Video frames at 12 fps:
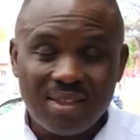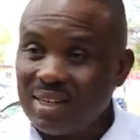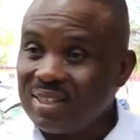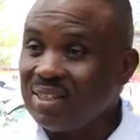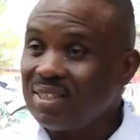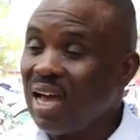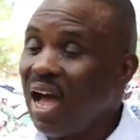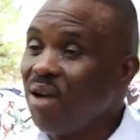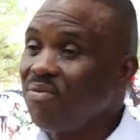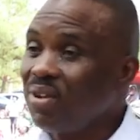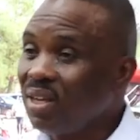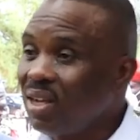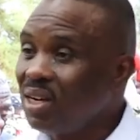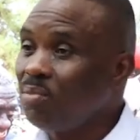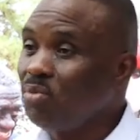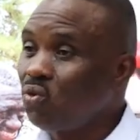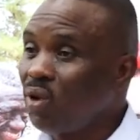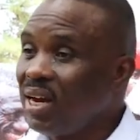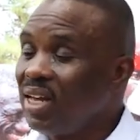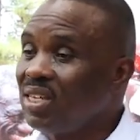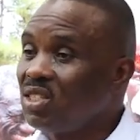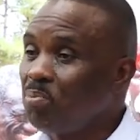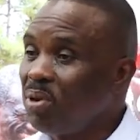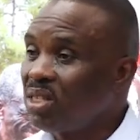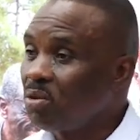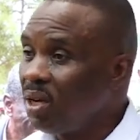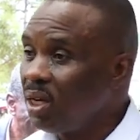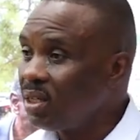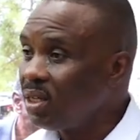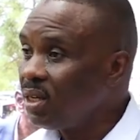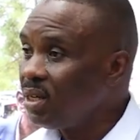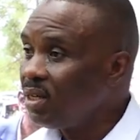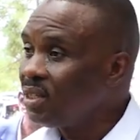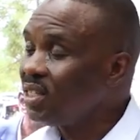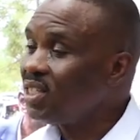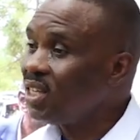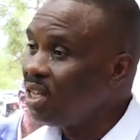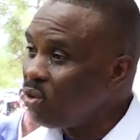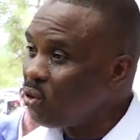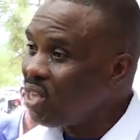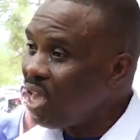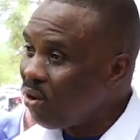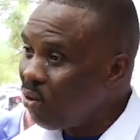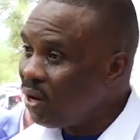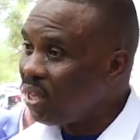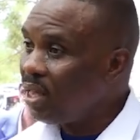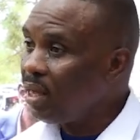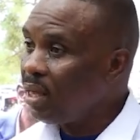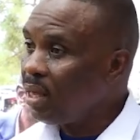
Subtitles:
that he is having Eddie Mutwe under his basement, teaching him Runyankole.